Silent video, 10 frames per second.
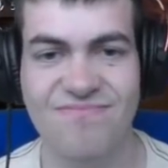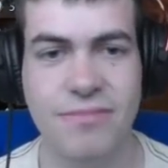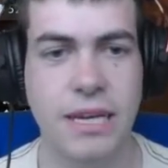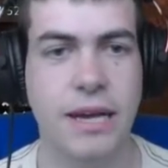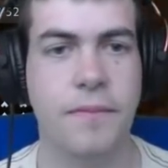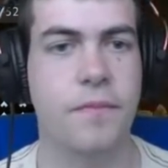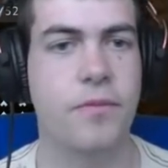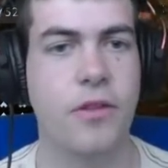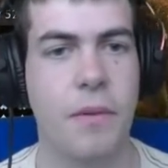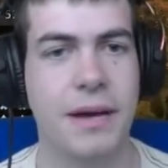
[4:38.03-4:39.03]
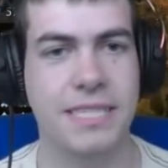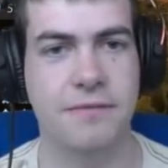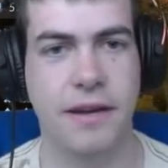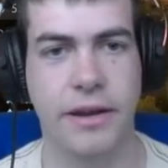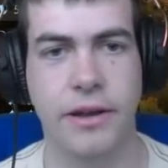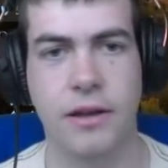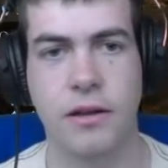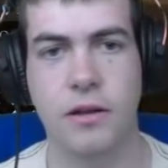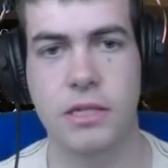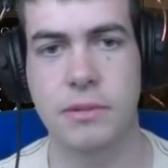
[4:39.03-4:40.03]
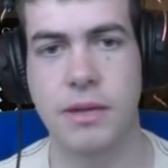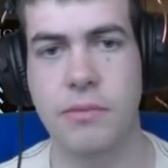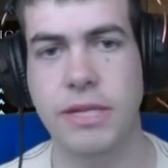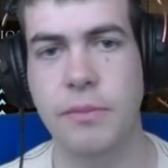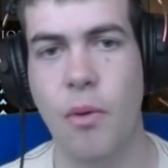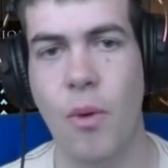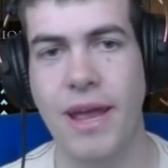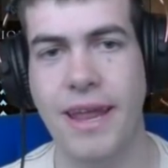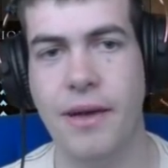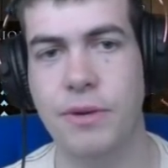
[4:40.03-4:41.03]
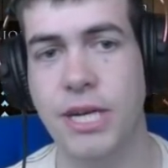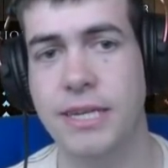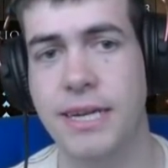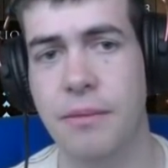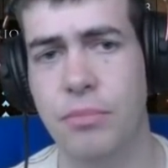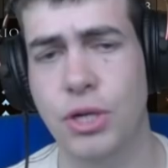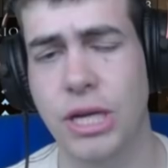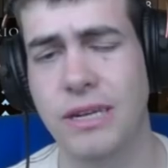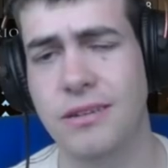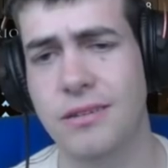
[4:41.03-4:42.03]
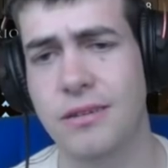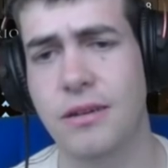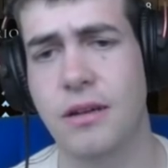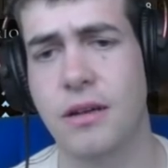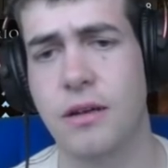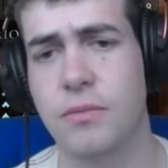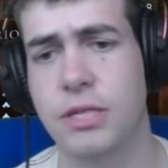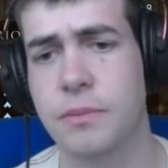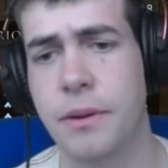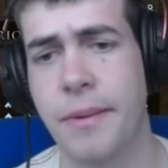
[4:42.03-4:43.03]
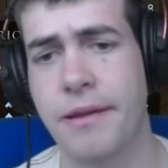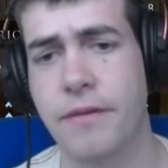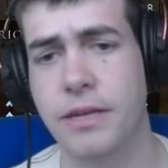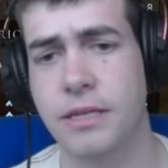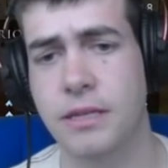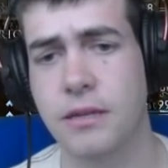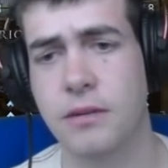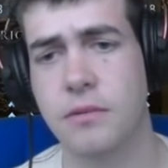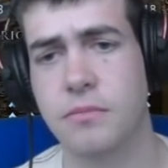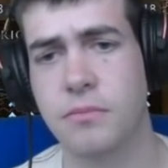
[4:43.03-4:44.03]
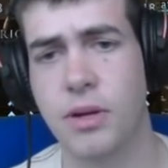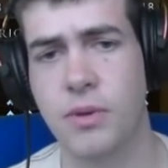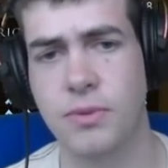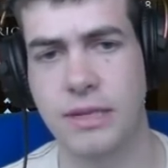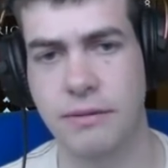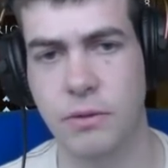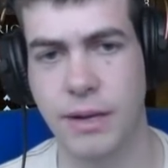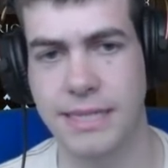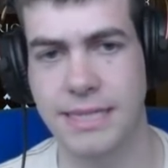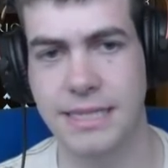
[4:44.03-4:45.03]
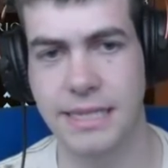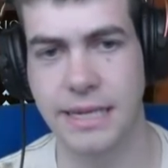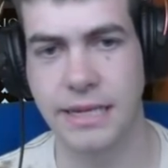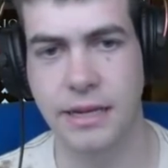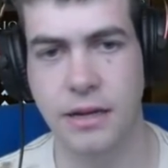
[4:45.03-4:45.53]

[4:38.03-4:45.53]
yeah, not a massive fan. Sometimes the enemy will wait in here, in which case you can push in, which can be a benefit, but we'll just have to wait and see.